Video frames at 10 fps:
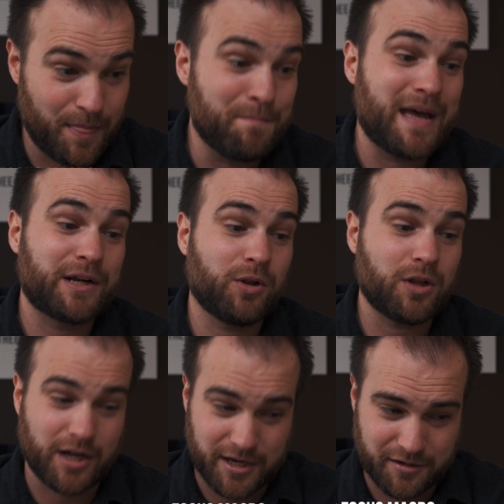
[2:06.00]

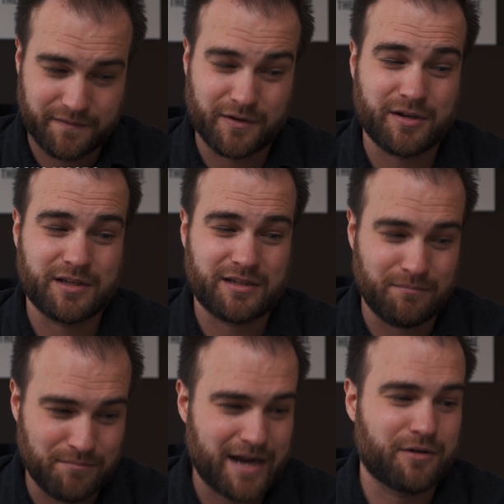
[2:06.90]
metal autofocus
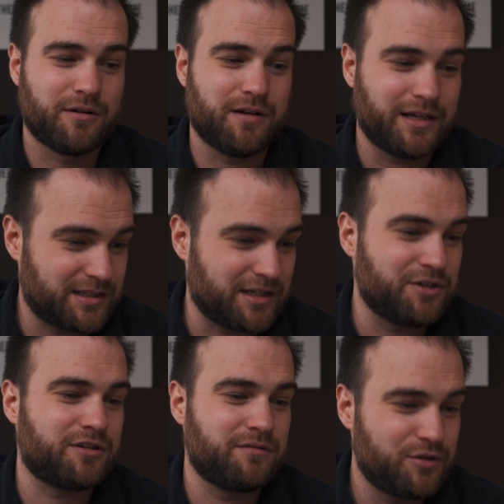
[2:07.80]
macro
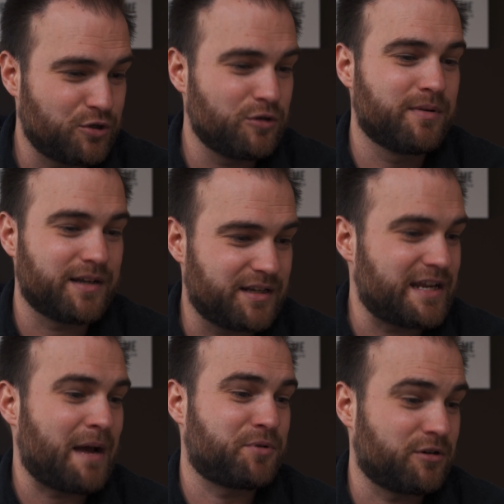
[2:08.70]
extension tube
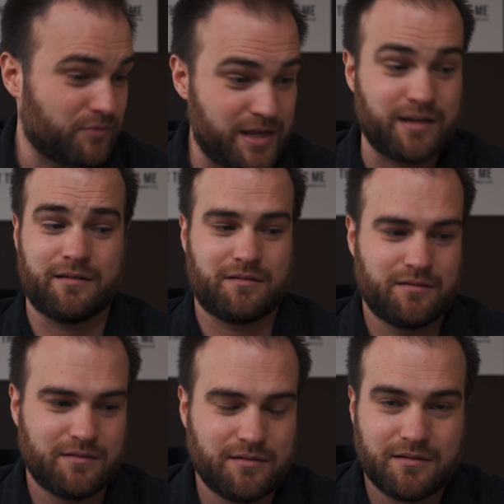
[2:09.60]
adapter ring.
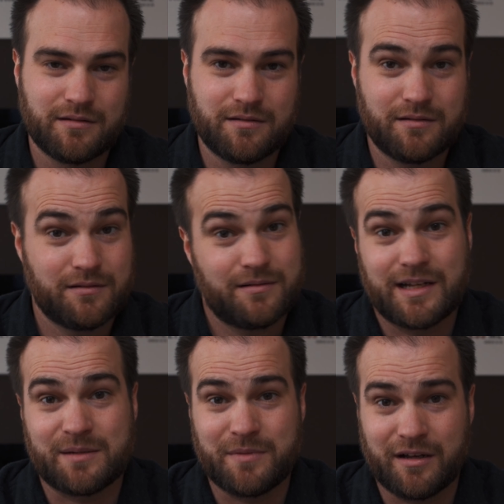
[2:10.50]

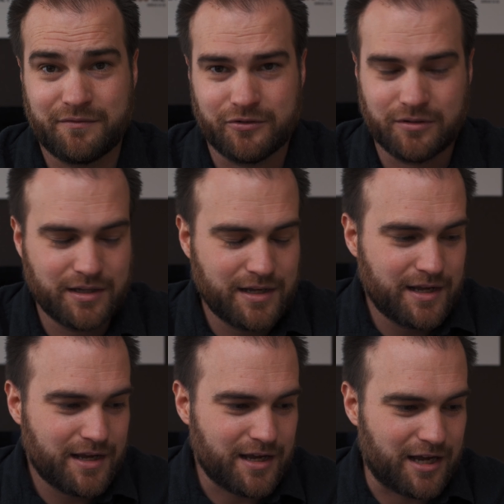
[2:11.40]
That's a mouthful.
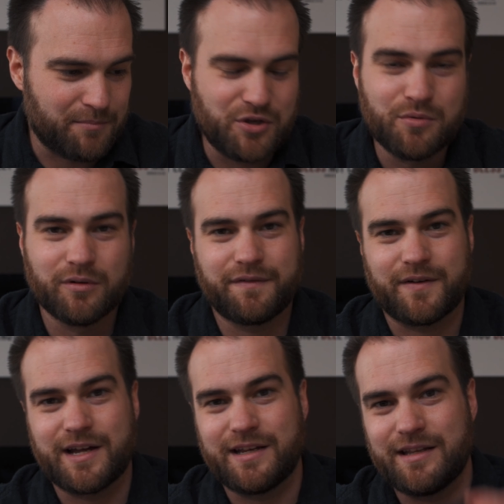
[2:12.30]
You will
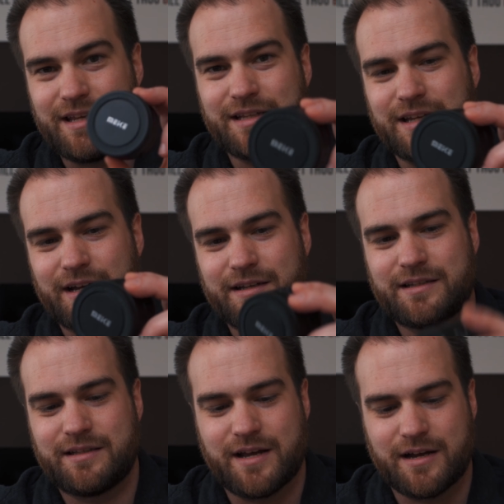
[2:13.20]
find these
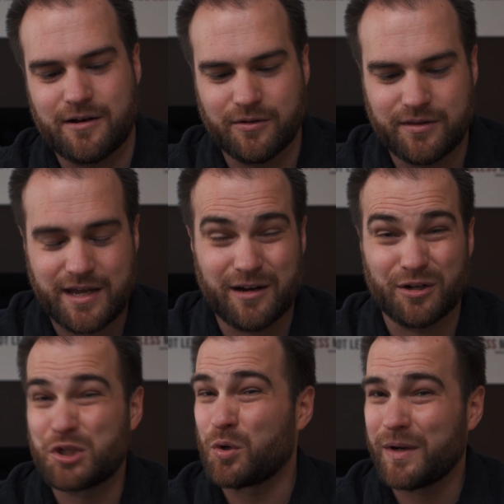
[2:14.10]
guys. Now, they
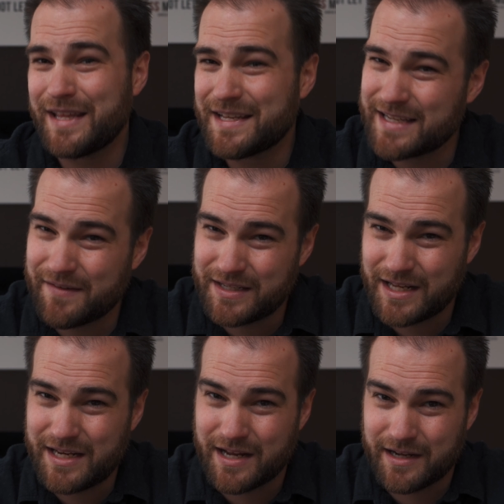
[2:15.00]
are
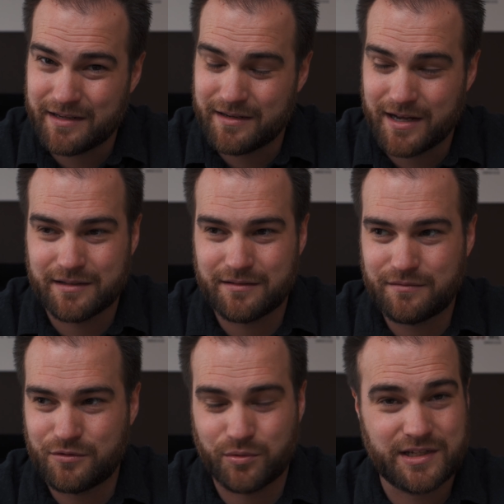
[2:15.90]
$27.99, not
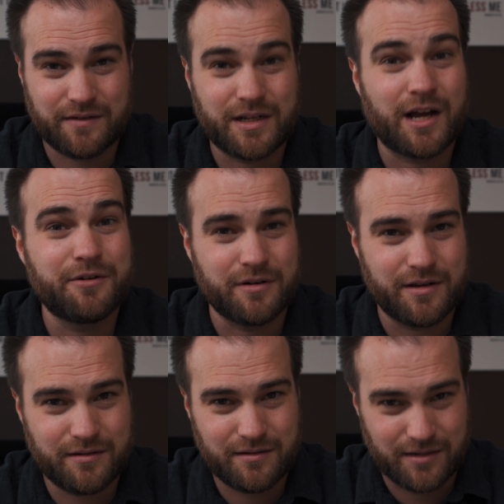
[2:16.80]

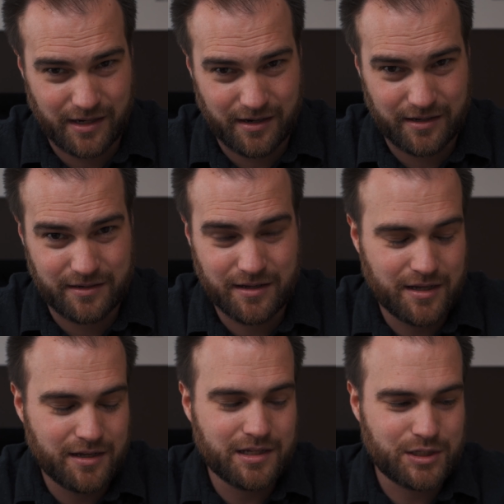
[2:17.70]
$2,799,
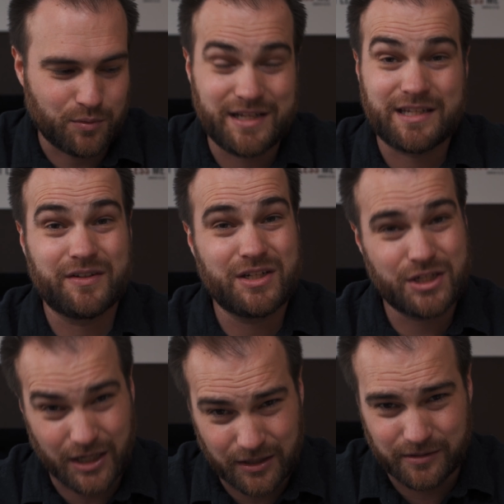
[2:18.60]

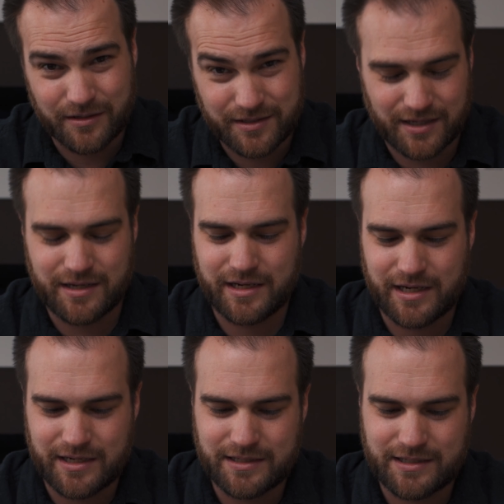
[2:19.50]

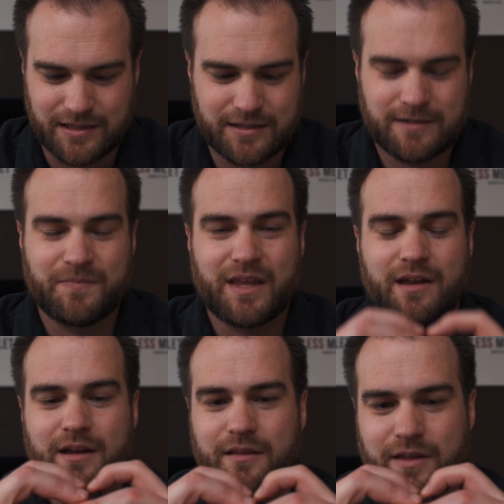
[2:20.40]

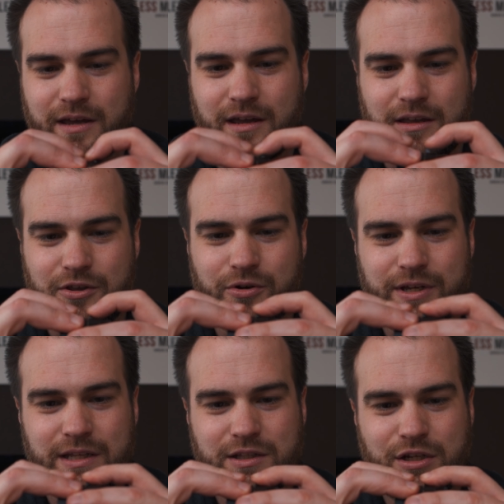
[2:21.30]
$27.99. You'll
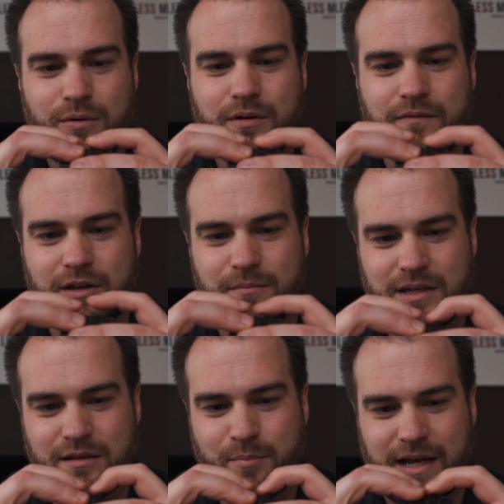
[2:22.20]
get two of them
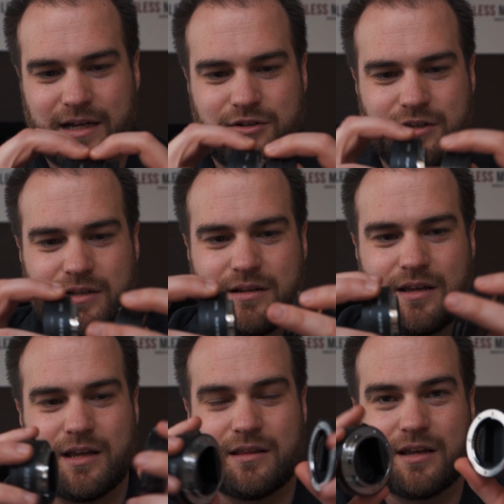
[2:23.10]
in the packaging,
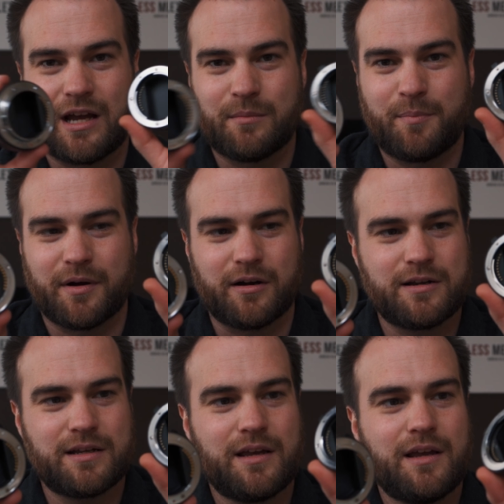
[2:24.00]
and they come
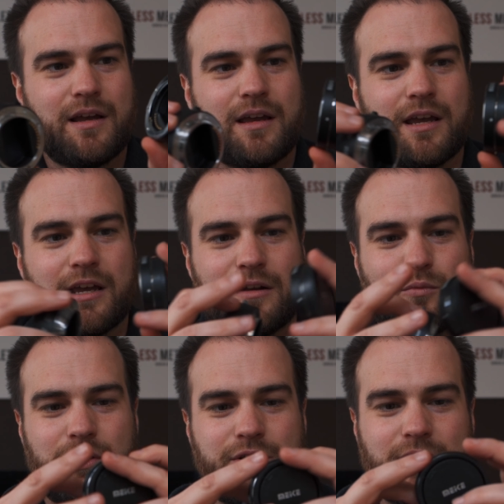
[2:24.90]
apart. And
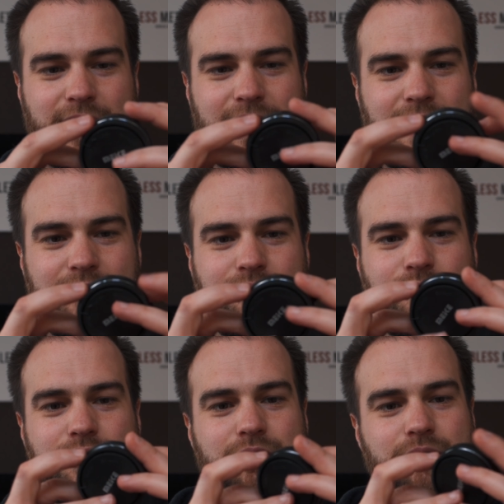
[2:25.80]
what you'll have
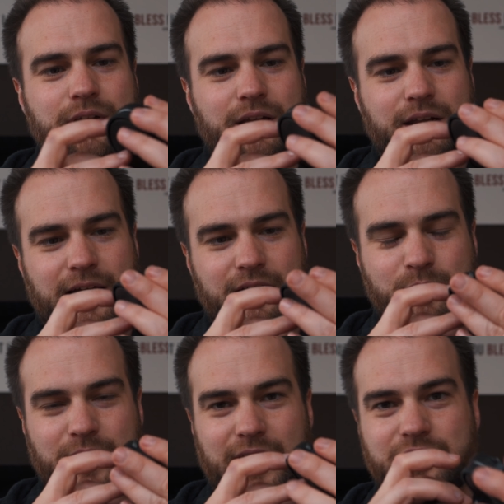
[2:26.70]
when you get out of
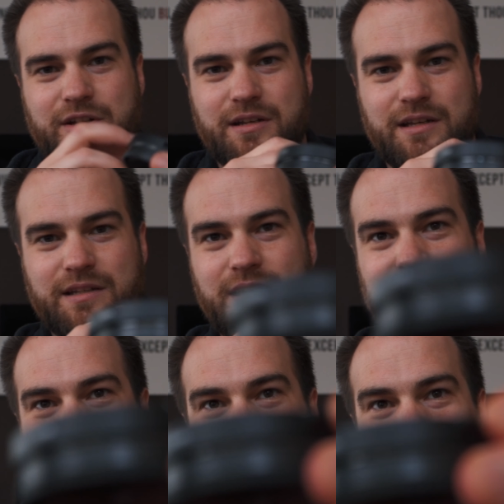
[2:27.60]
the packaging is a
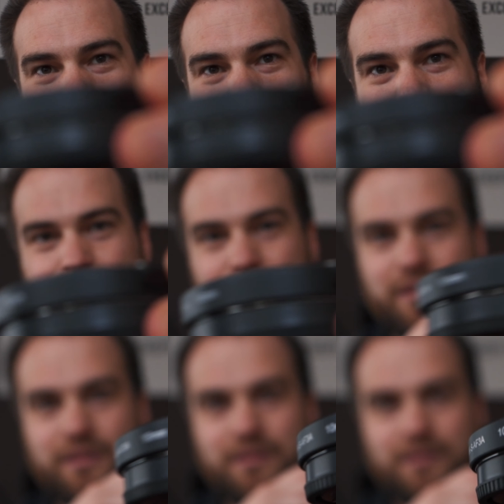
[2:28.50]

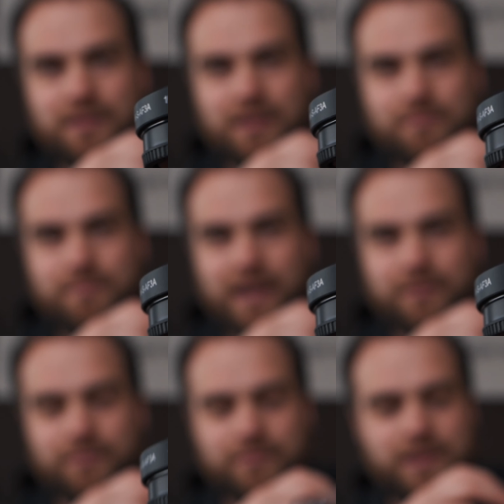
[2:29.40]
10mm
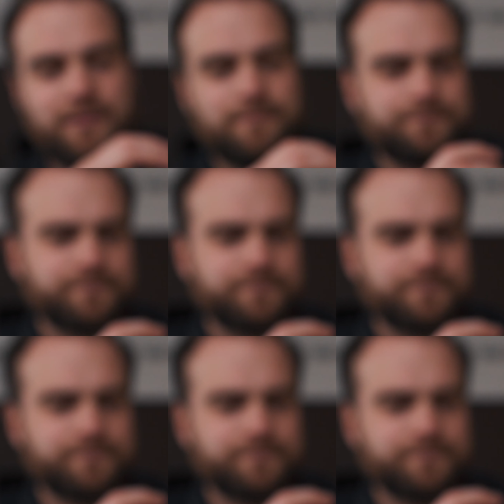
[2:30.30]
macro ring,